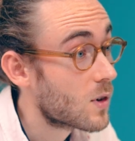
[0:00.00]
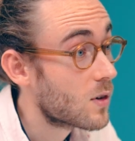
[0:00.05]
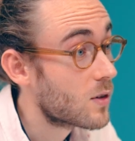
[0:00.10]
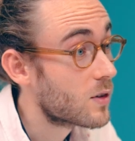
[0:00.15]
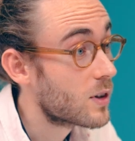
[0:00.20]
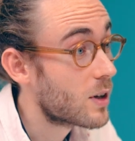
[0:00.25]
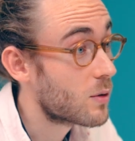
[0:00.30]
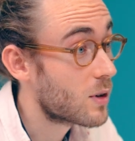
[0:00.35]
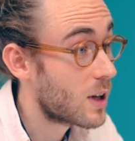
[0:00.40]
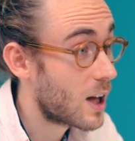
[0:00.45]

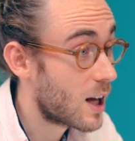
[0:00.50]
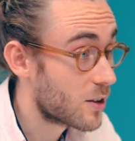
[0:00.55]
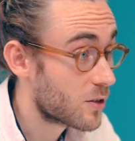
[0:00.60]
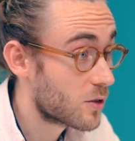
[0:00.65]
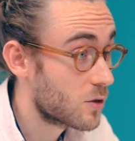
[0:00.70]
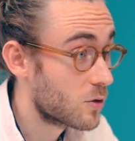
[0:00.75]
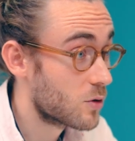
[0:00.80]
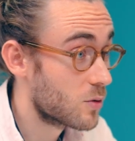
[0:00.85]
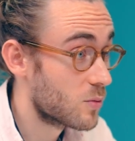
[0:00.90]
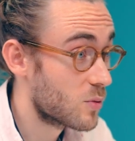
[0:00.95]
They will
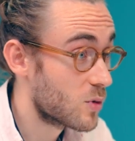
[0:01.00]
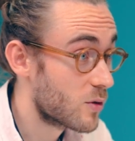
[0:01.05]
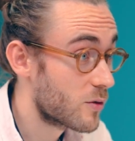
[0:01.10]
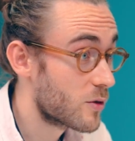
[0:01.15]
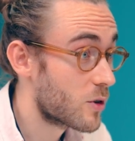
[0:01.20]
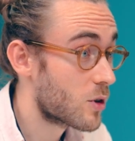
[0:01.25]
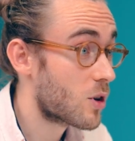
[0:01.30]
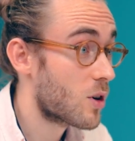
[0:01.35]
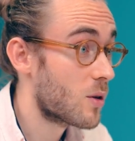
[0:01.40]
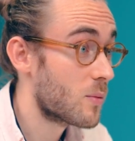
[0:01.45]
ask you to move
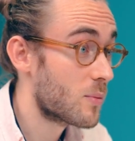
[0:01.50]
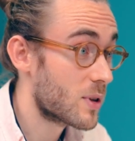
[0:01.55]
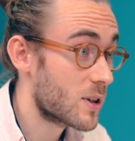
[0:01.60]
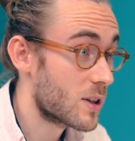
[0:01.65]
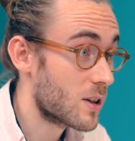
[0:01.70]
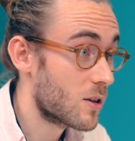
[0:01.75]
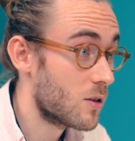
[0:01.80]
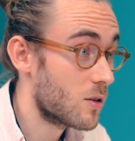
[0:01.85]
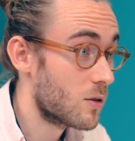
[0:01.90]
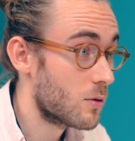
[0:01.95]
your
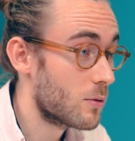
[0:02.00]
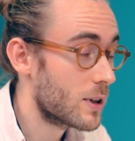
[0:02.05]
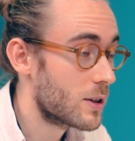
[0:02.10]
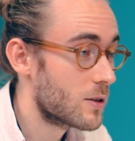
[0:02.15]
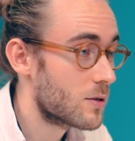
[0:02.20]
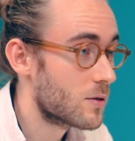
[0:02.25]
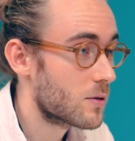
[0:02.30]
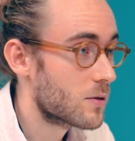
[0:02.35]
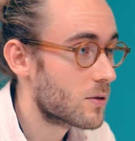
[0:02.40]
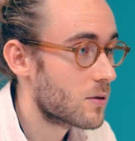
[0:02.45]
company all the way
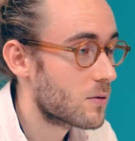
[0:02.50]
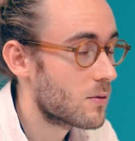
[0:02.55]
to Tokyo.